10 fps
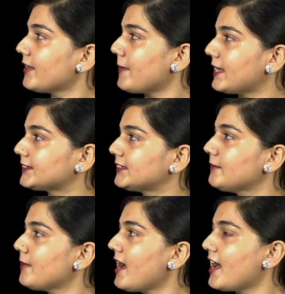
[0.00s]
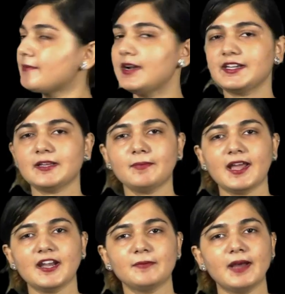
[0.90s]
the maxima are
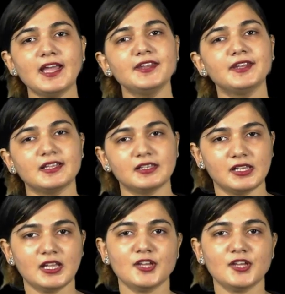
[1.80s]
multiplied by null,